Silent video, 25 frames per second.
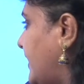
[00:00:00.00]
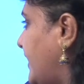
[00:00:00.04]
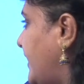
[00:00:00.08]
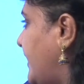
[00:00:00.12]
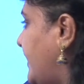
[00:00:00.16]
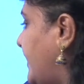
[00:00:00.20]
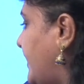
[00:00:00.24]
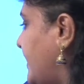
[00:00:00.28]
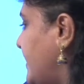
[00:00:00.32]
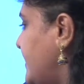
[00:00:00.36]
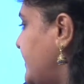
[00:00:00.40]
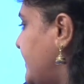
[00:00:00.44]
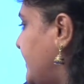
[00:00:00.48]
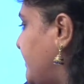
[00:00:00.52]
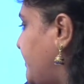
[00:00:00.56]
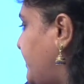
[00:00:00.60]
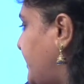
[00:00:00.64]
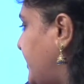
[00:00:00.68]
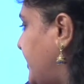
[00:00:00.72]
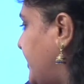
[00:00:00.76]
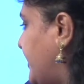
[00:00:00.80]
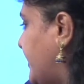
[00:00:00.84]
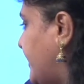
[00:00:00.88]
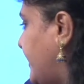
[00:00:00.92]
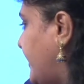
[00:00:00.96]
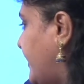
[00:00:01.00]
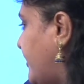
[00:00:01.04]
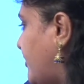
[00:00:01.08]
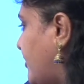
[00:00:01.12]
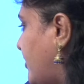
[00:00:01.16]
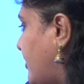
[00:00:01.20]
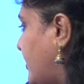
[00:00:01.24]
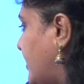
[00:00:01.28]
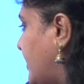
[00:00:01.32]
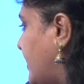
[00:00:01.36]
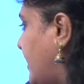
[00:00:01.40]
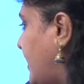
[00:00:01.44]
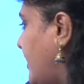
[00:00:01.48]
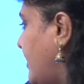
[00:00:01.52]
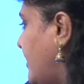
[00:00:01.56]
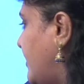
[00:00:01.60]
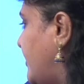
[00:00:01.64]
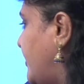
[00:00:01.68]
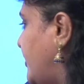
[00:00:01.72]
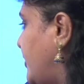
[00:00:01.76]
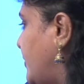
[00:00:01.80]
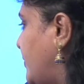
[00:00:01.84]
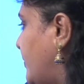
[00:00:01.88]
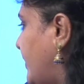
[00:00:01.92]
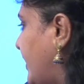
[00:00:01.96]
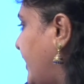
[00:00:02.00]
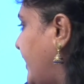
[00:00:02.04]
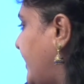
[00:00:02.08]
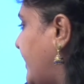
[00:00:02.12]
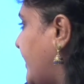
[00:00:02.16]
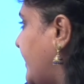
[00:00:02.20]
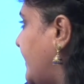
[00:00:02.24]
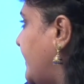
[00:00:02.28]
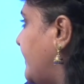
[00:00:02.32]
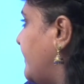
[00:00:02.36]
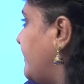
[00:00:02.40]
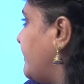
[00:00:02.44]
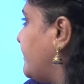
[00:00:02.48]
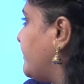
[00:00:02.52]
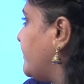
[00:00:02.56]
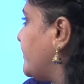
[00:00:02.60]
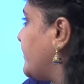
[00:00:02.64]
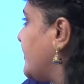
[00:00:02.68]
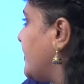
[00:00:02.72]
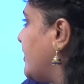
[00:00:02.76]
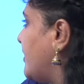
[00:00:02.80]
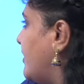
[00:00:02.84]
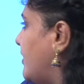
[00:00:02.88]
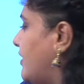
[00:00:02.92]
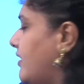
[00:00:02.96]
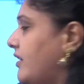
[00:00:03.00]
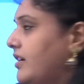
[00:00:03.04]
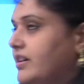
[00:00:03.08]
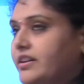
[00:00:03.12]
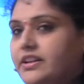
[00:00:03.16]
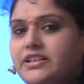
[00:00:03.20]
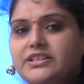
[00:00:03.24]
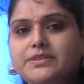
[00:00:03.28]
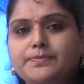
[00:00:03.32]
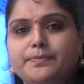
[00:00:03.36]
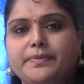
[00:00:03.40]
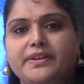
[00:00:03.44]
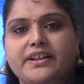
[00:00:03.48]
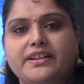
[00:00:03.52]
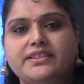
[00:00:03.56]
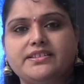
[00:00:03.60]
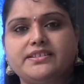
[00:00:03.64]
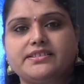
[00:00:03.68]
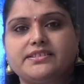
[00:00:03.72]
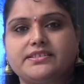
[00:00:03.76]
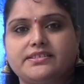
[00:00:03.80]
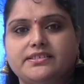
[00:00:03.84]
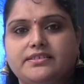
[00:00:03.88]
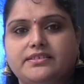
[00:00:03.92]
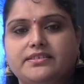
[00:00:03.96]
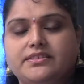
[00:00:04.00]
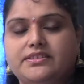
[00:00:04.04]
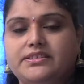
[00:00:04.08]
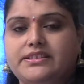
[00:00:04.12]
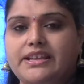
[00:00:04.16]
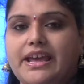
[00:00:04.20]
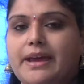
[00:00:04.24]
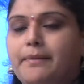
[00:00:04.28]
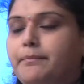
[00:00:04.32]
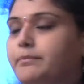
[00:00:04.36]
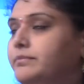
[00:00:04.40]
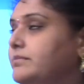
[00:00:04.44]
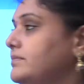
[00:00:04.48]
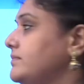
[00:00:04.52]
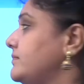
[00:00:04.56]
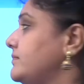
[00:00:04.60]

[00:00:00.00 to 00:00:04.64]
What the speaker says: entry, simply click on the new entry or else press tab.